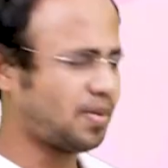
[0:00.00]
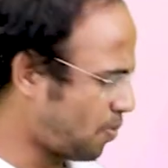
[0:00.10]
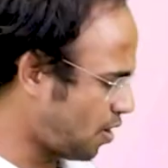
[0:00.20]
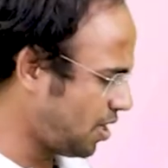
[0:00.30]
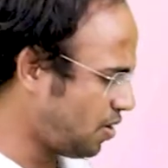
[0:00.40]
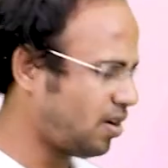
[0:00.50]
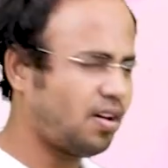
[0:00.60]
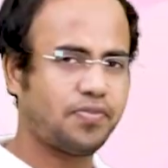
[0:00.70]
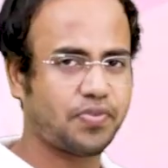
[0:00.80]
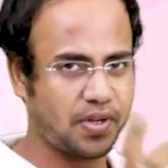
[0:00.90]
a polygon
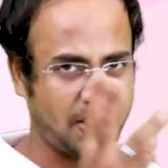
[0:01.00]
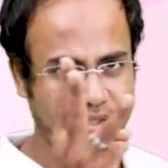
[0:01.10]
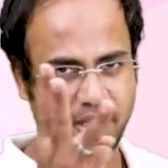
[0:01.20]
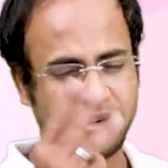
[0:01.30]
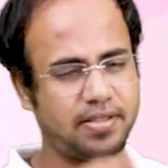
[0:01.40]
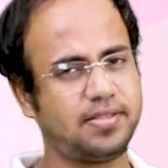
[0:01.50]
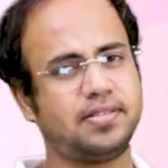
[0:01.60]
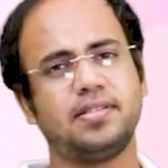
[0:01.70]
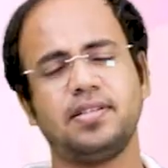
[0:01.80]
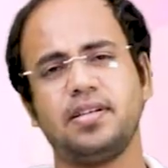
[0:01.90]
of three
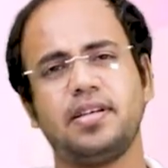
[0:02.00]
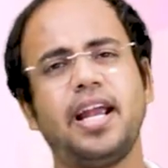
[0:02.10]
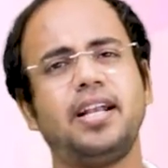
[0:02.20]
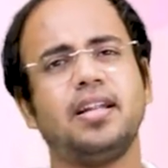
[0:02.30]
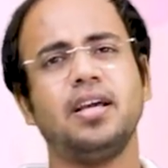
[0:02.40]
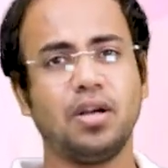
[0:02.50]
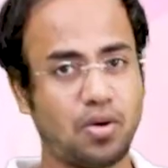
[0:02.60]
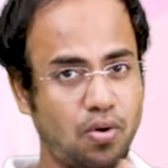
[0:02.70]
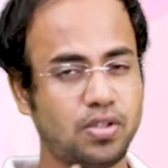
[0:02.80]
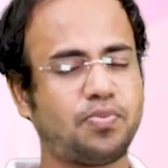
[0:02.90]
sides. Right?
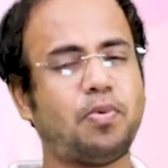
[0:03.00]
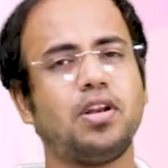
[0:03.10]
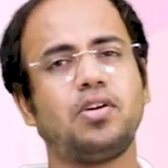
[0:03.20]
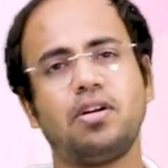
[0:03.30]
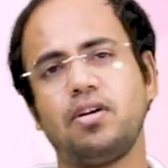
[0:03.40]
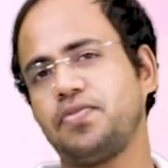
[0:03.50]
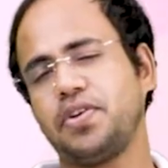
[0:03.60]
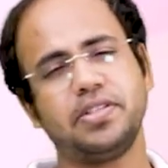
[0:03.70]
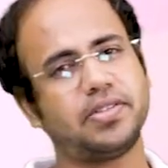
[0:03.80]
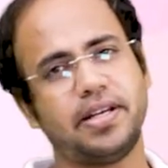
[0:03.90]
Closed polygon of
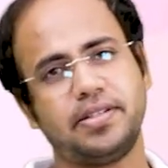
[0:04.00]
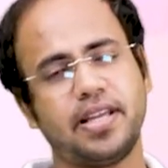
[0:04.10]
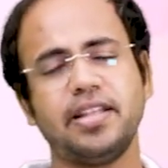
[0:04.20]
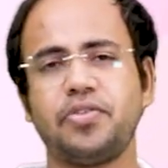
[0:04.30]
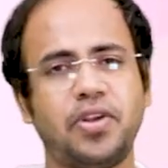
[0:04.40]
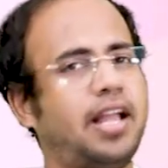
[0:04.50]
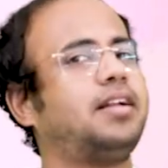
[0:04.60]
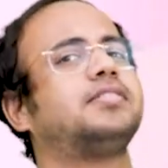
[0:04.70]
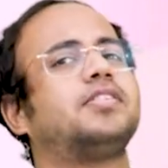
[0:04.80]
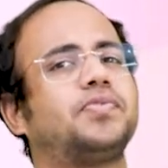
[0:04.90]
three sides and three
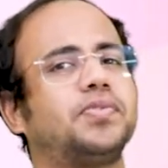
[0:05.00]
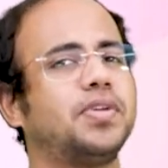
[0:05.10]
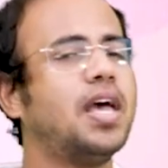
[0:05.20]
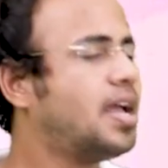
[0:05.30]
angles, of course.